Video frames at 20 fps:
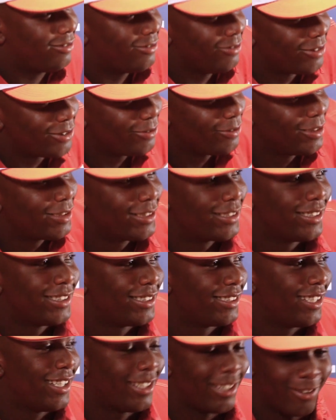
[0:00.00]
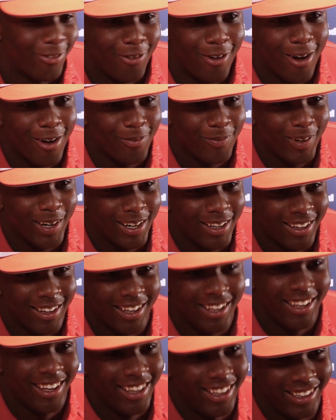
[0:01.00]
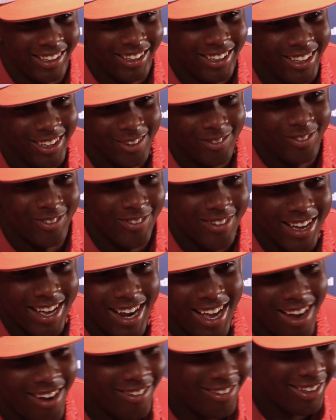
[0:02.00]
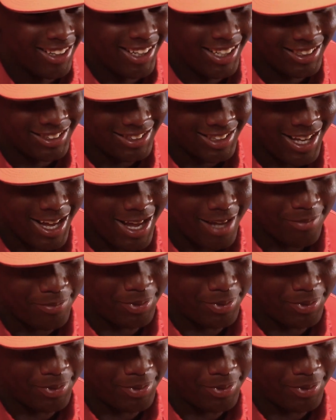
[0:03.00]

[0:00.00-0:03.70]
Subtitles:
We went to setting the Waterbury line for about an hour last night.